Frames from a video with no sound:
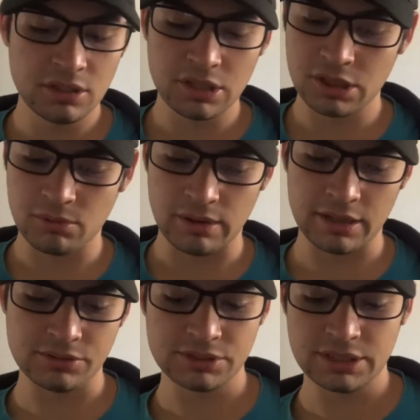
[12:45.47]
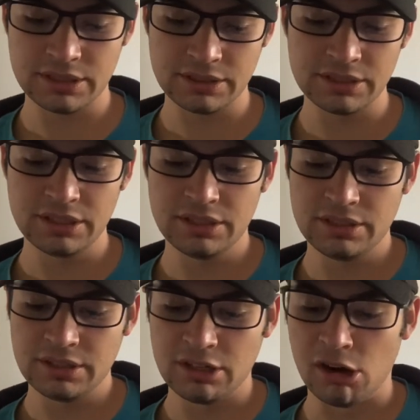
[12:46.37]
throughout
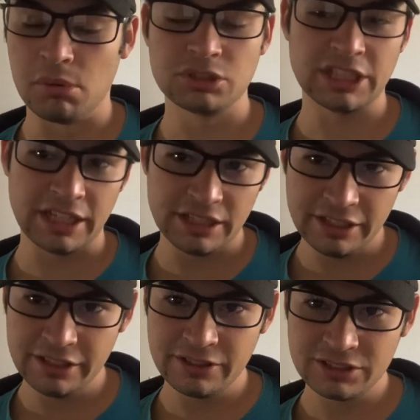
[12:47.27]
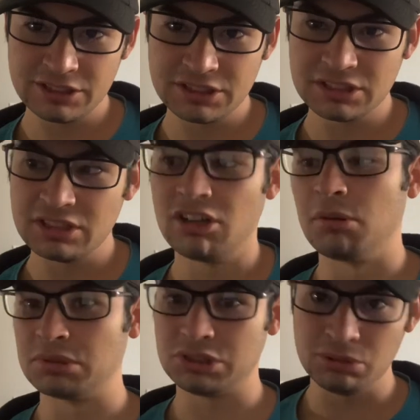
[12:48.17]
almost eight years,
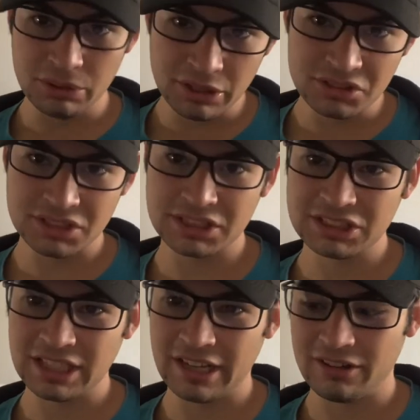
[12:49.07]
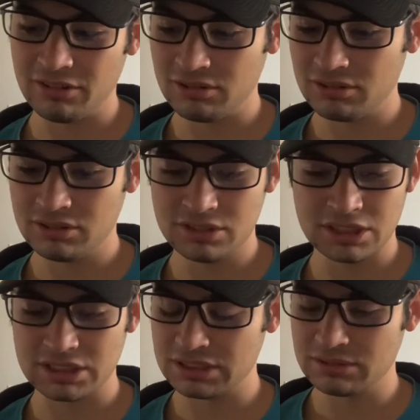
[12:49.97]
almost two years in this channel.
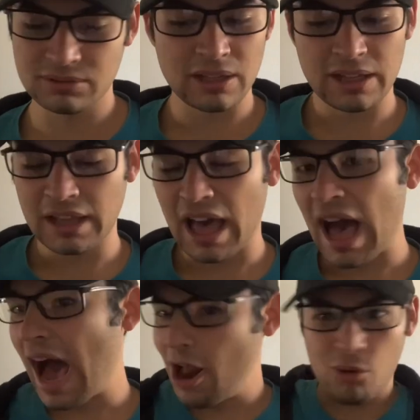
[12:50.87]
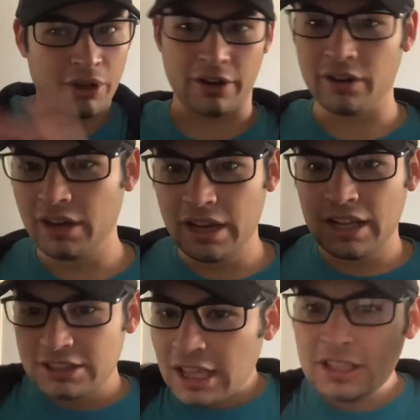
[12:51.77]
Just, I don't care.
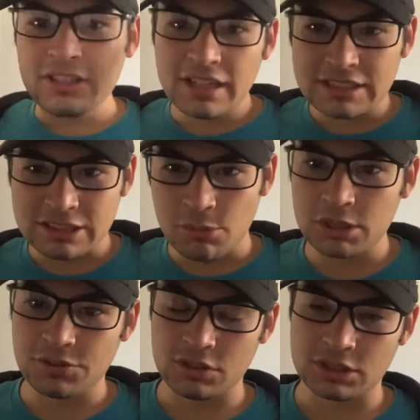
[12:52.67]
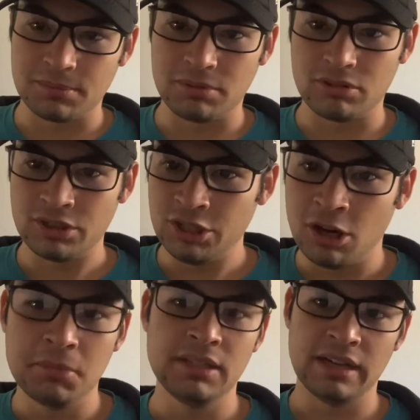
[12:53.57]
Thank you guys so much for the support.
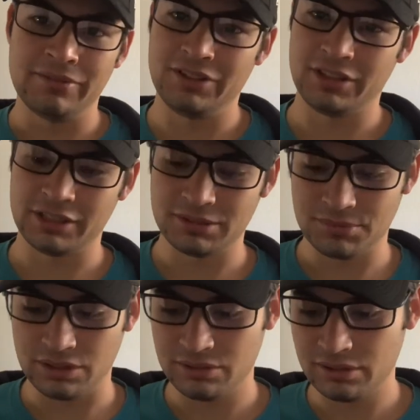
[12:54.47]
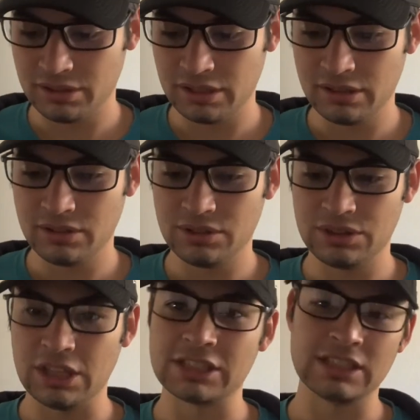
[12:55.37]
Y'all mean everything to me.
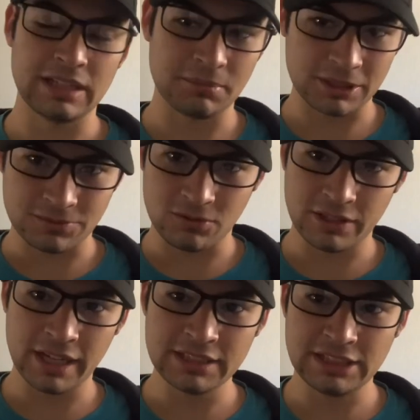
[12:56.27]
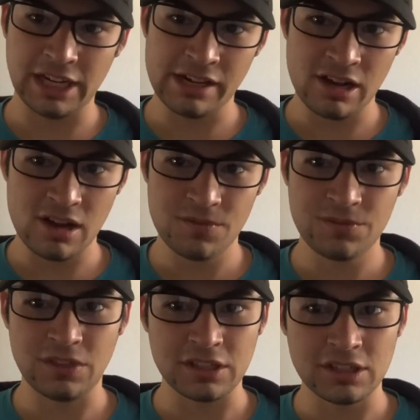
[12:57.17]
This is the Perez 48 signing
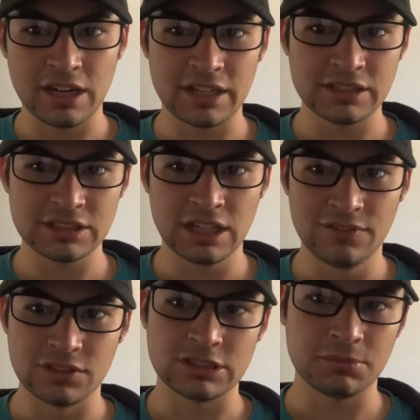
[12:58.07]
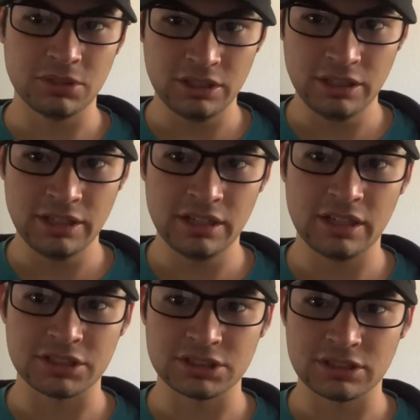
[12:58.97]
off. Thank you guys for supporting E
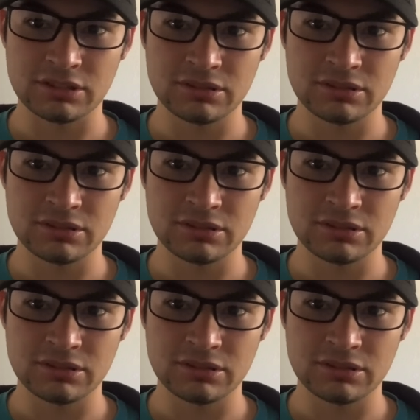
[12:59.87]
Nation.